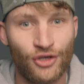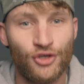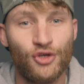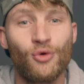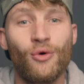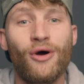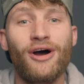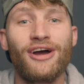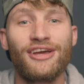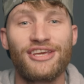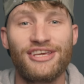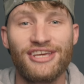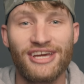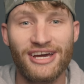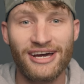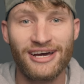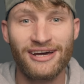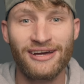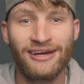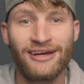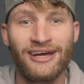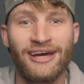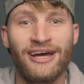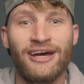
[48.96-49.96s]
You are
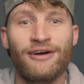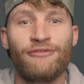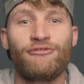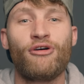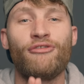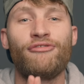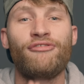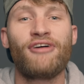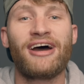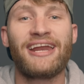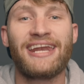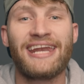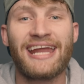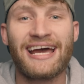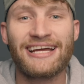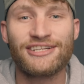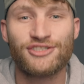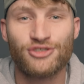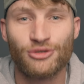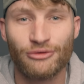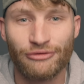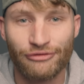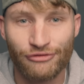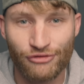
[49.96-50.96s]
here for
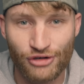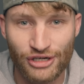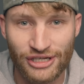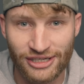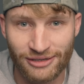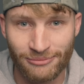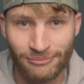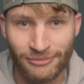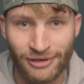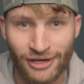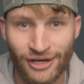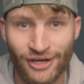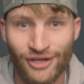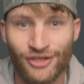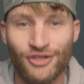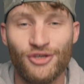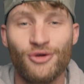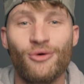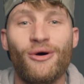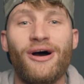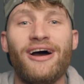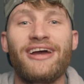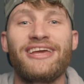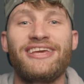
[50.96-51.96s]
financial freedom.
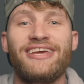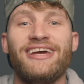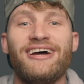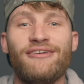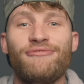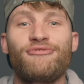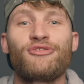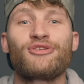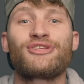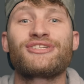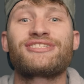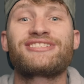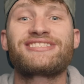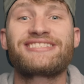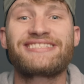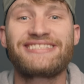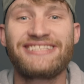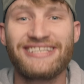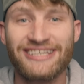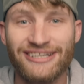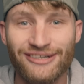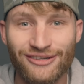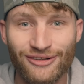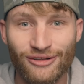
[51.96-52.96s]
You are here for the
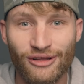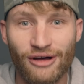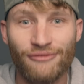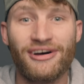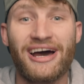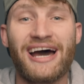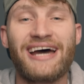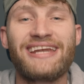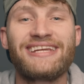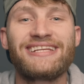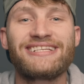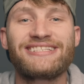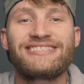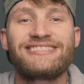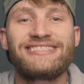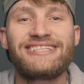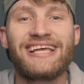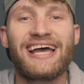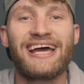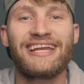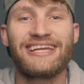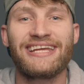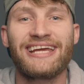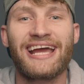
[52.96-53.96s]
skill of
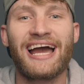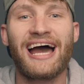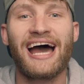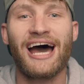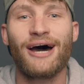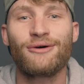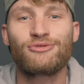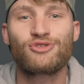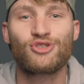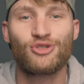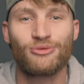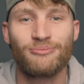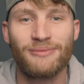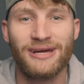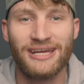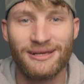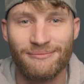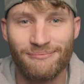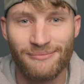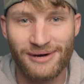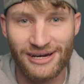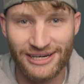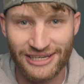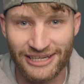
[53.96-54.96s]
understanding how to make
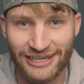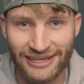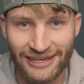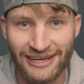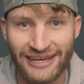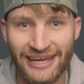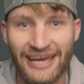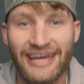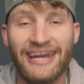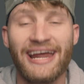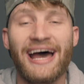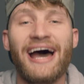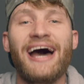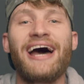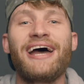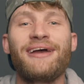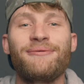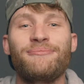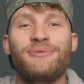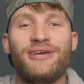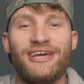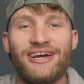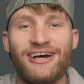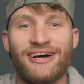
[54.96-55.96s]
money. And I
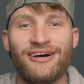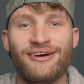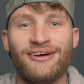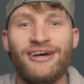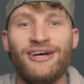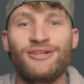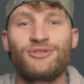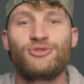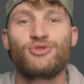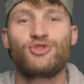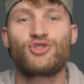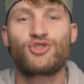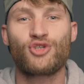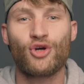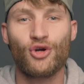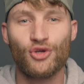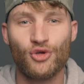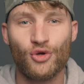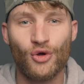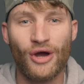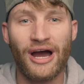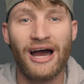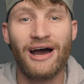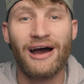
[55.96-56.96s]
am here to show
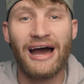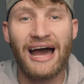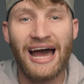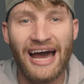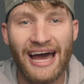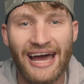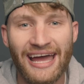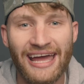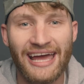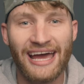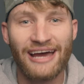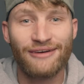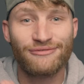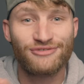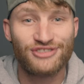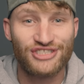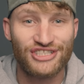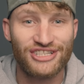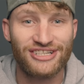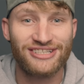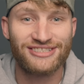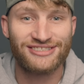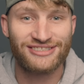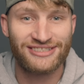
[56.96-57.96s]
you how I have
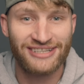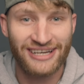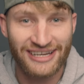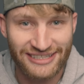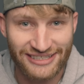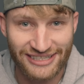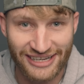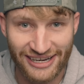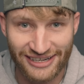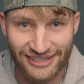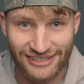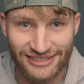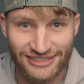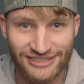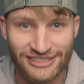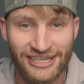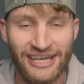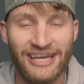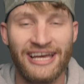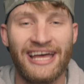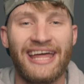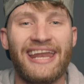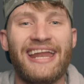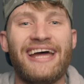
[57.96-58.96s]
just Done it,
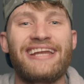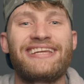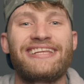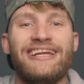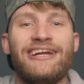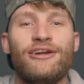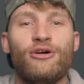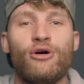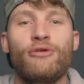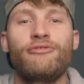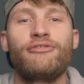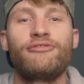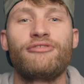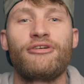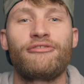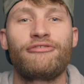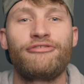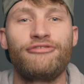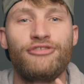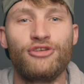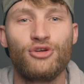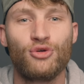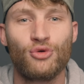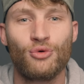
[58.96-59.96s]
and I did it off of a
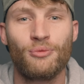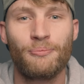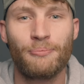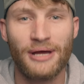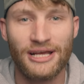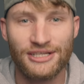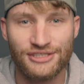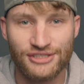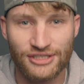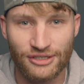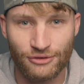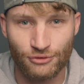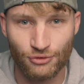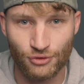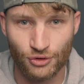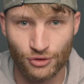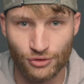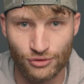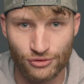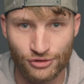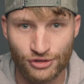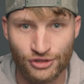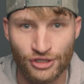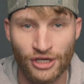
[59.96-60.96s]
few basic
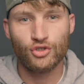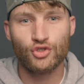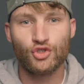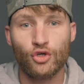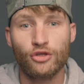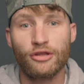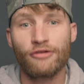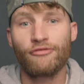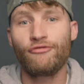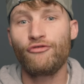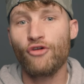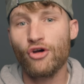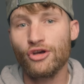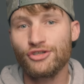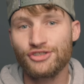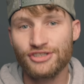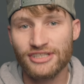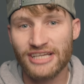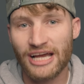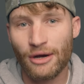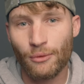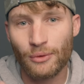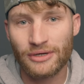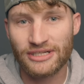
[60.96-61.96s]
rules. So the first
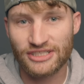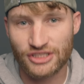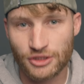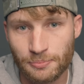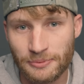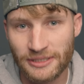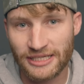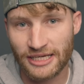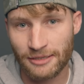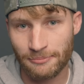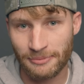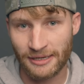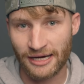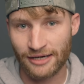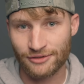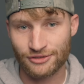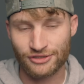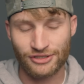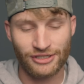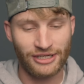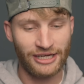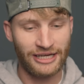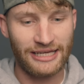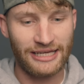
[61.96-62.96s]
thing I want to speak
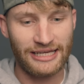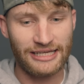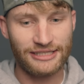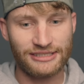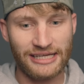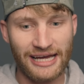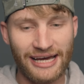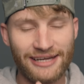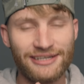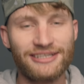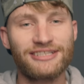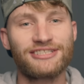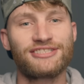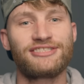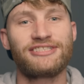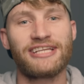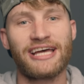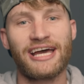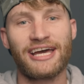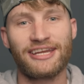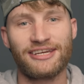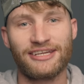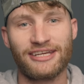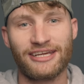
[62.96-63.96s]
about is
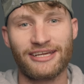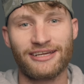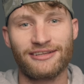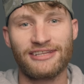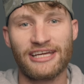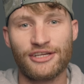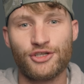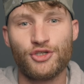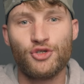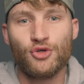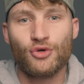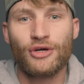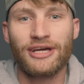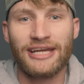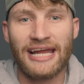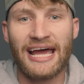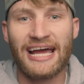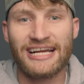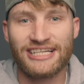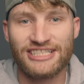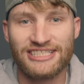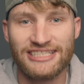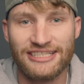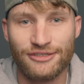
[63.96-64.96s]
understanding that you can
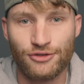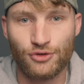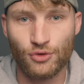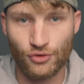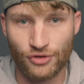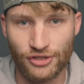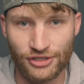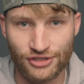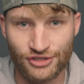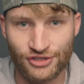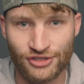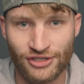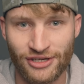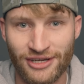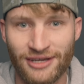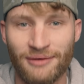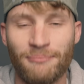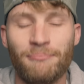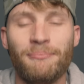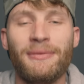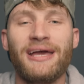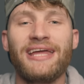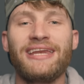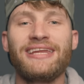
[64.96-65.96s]
actually do this.
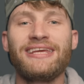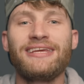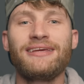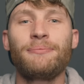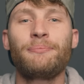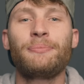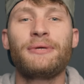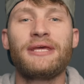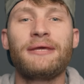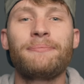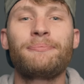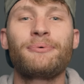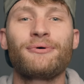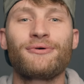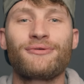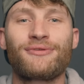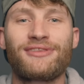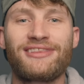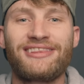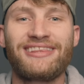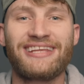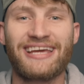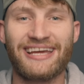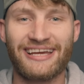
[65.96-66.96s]
Many people
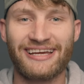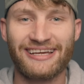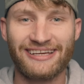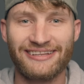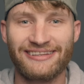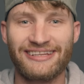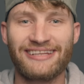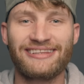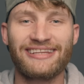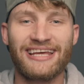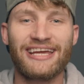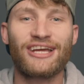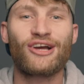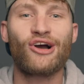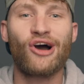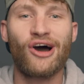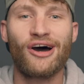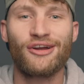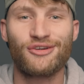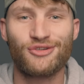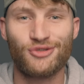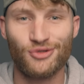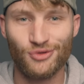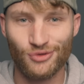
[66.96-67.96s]
think that they
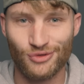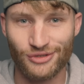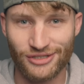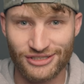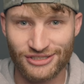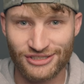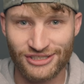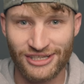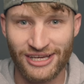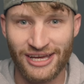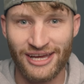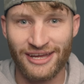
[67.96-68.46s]
can't do this.